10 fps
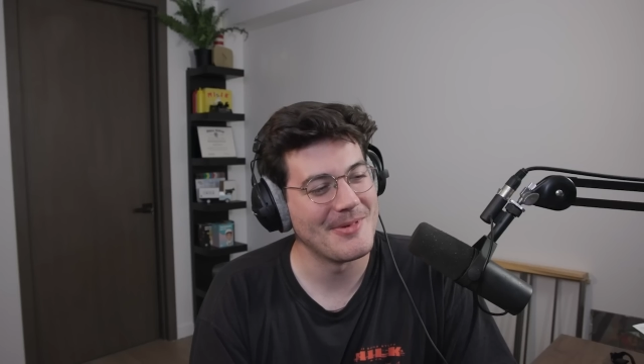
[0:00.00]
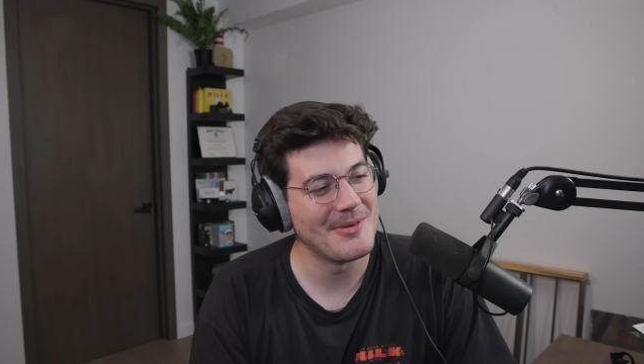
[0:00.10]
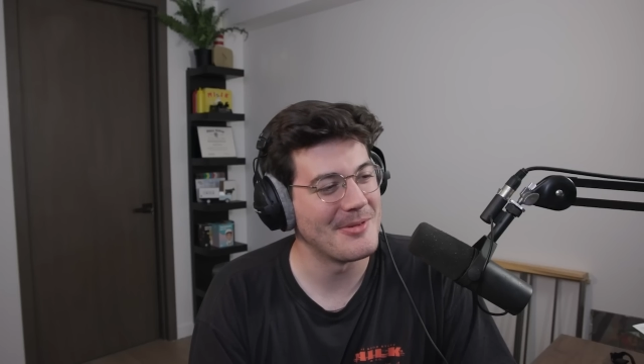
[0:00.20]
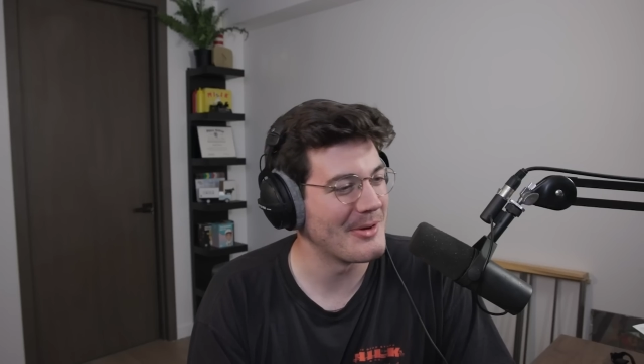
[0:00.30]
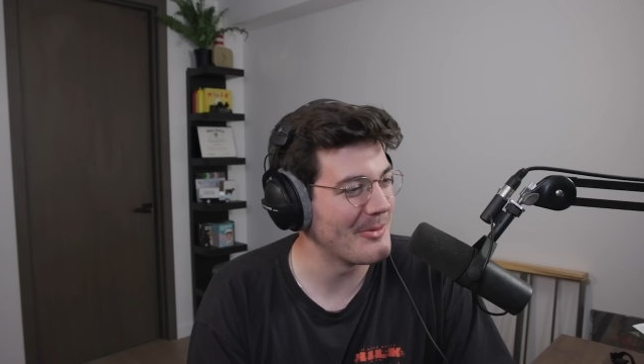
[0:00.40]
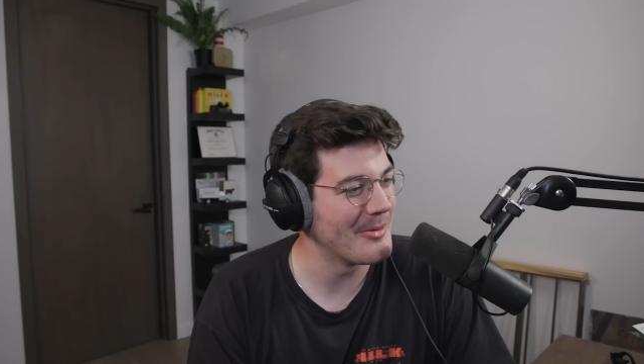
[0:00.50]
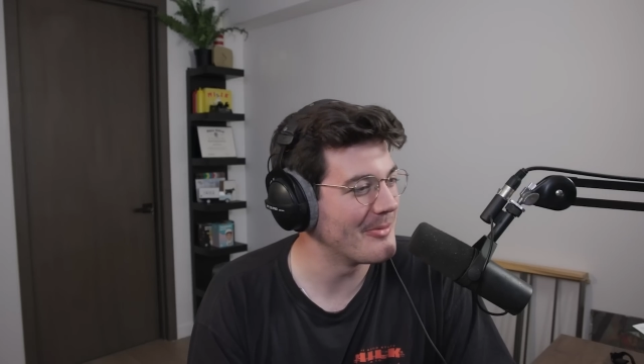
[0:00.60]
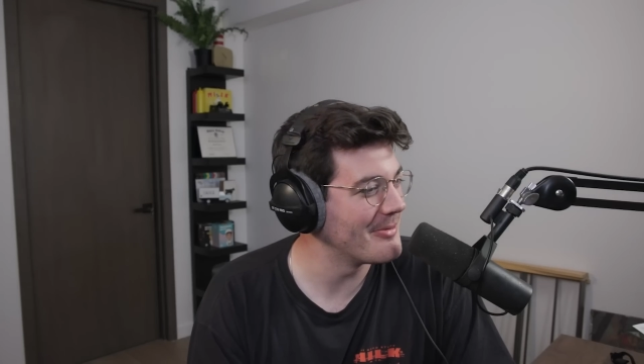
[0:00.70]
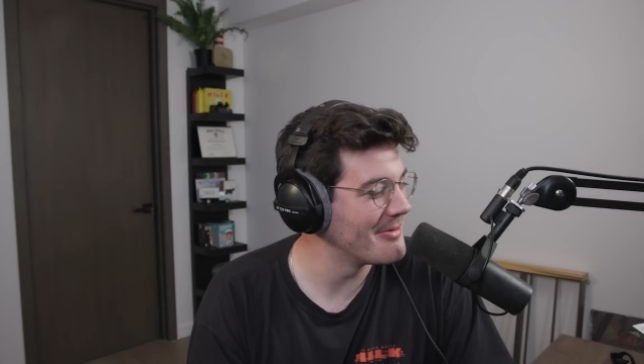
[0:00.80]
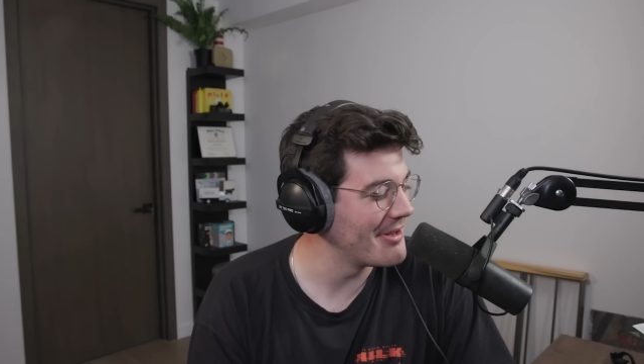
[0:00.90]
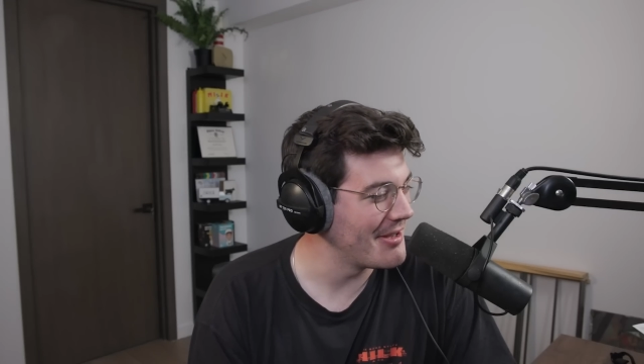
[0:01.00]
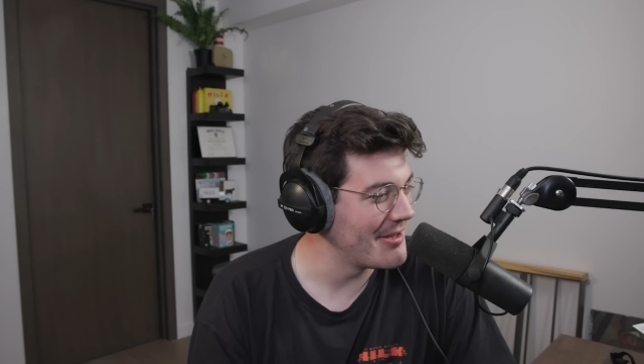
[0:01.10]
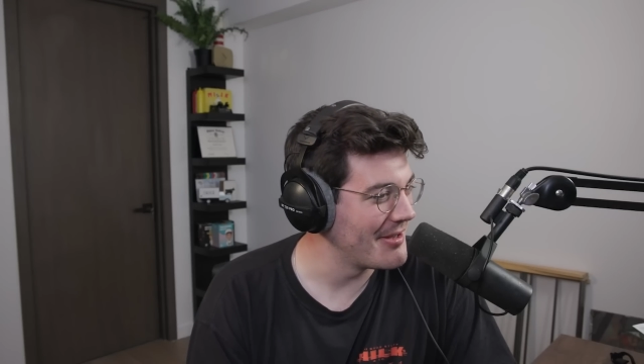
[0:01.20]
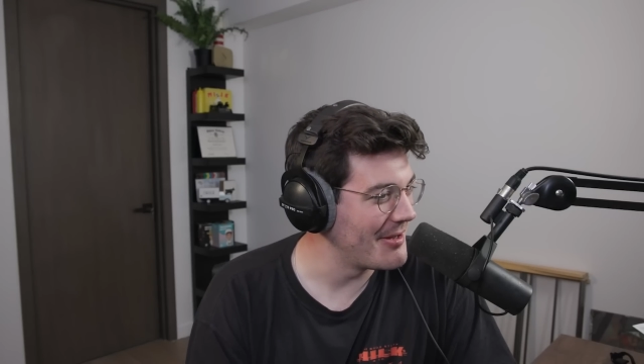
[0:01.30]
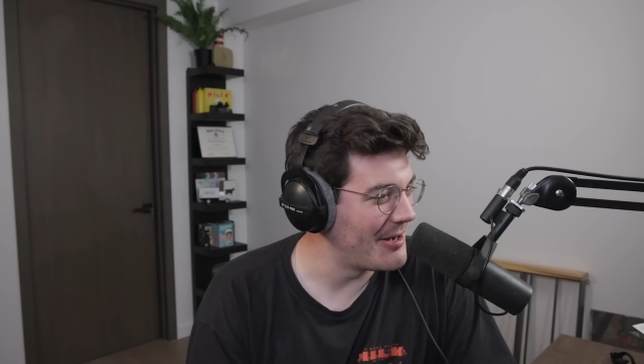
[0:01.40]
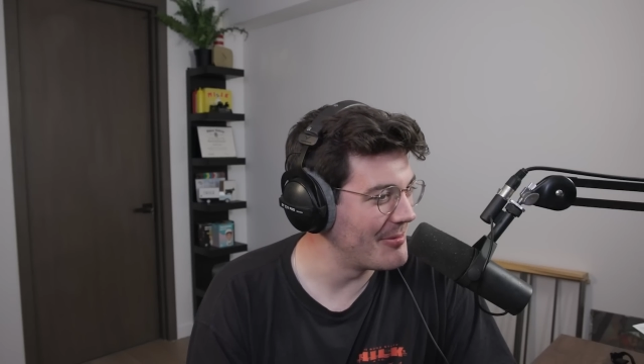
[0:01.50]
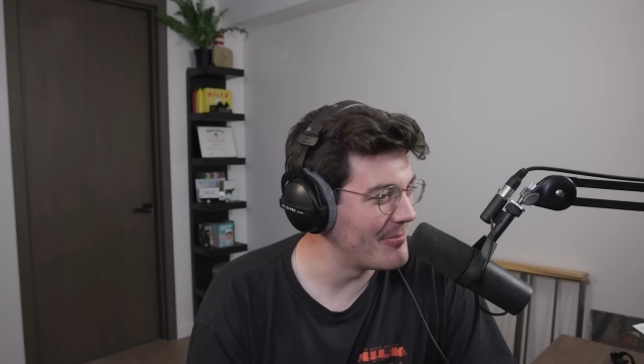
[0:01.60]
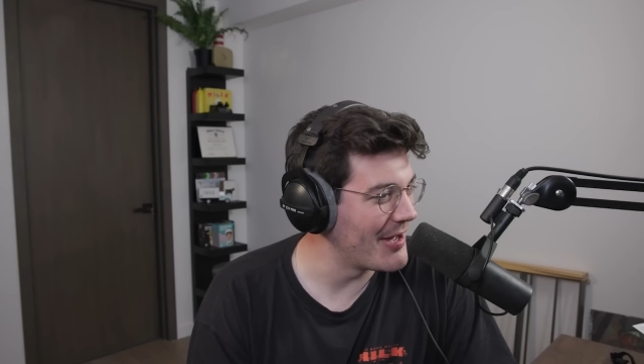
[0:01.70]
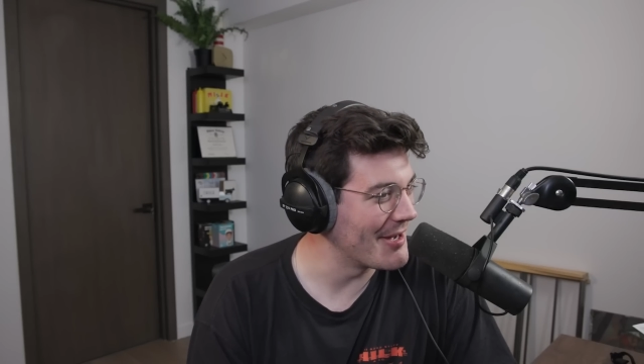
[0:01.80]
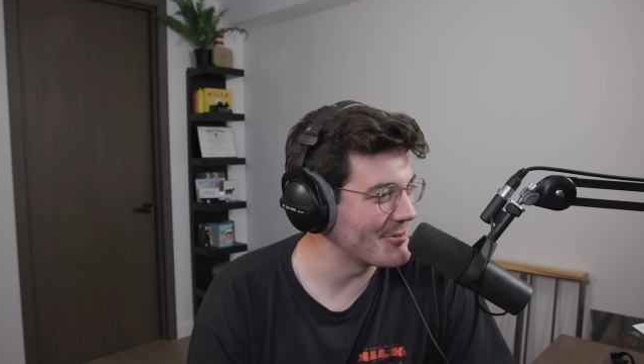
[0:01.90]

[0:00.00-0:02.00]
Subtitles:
You think it would unpack